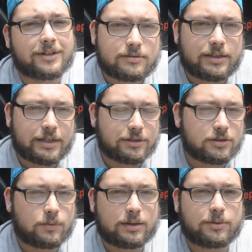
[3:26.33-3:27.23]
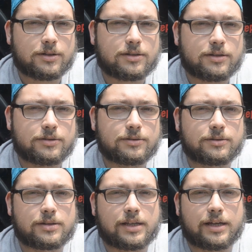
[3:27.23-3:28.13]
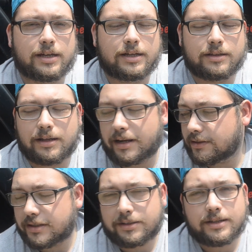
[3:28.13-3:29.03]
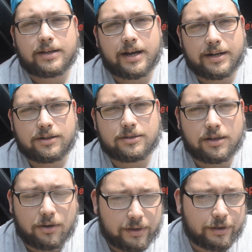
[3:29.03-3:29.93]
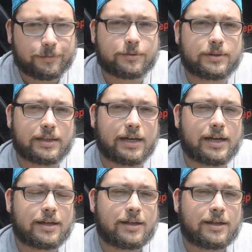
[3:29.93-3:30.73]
Taking your sway bars loose and airing down the tires all helps with that,